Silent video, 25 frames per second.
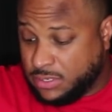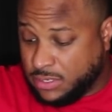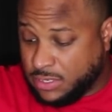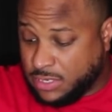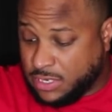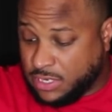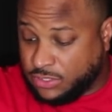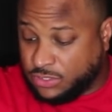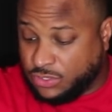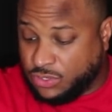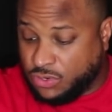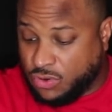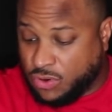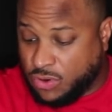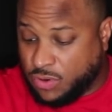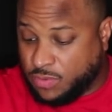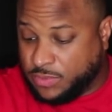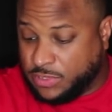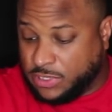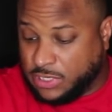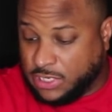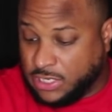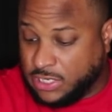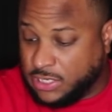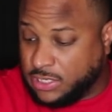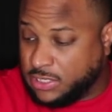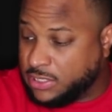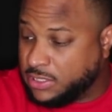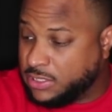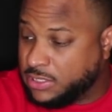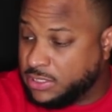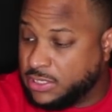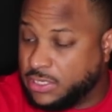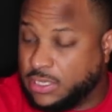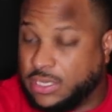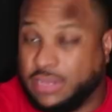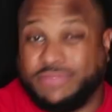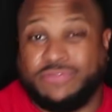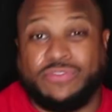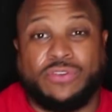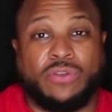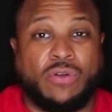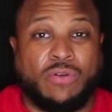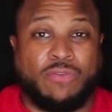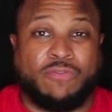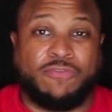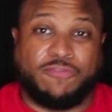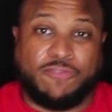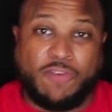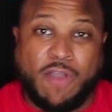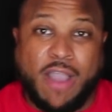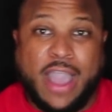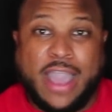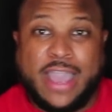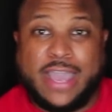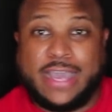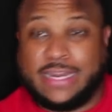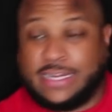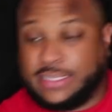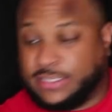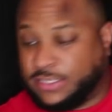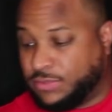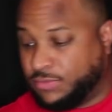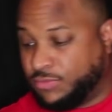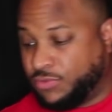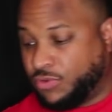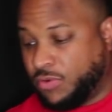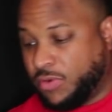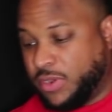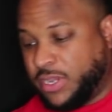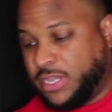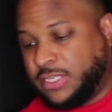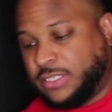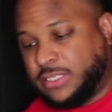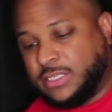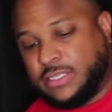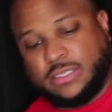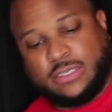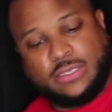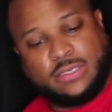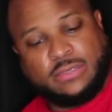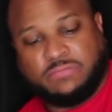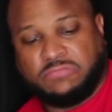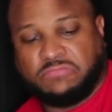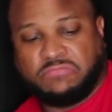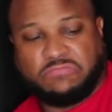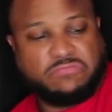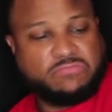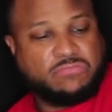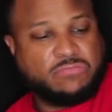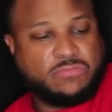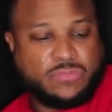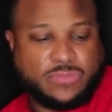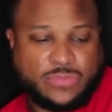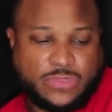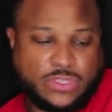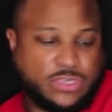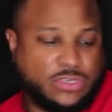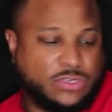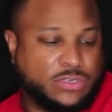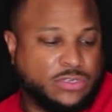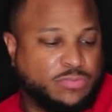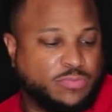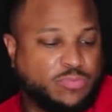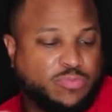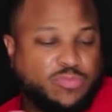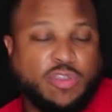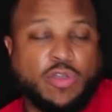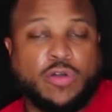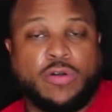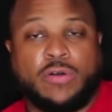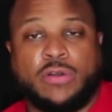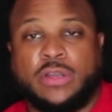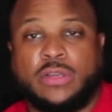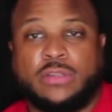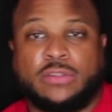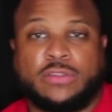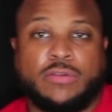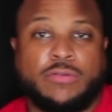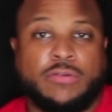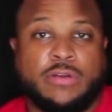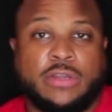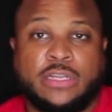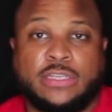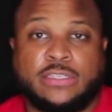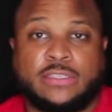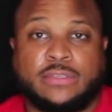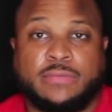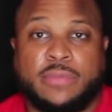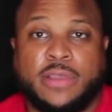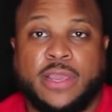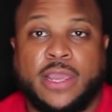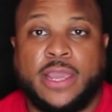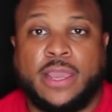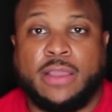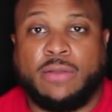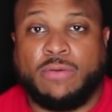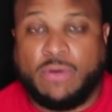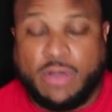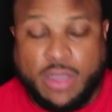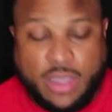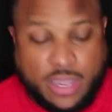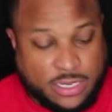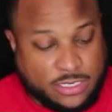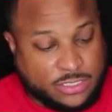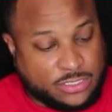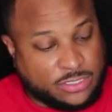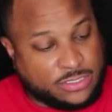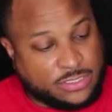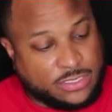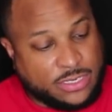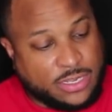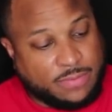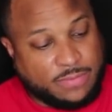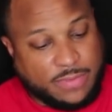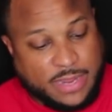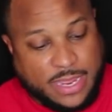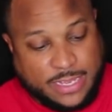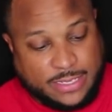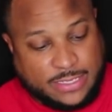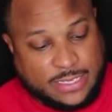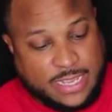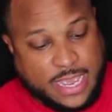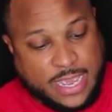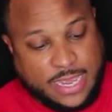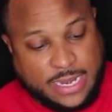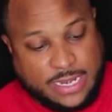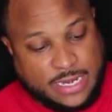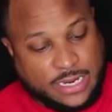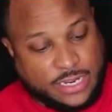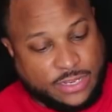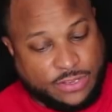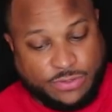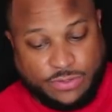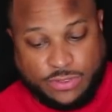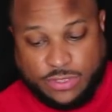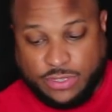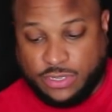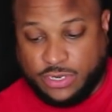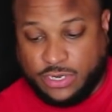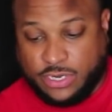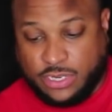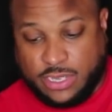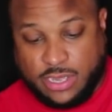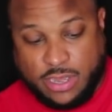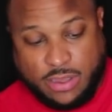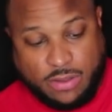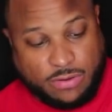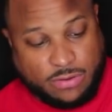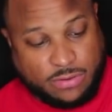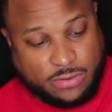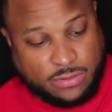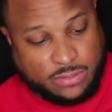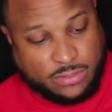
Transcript: Because normally, if you're going to fry it in some grease, you throw it in some egg wash or something like that, and then you're good to go.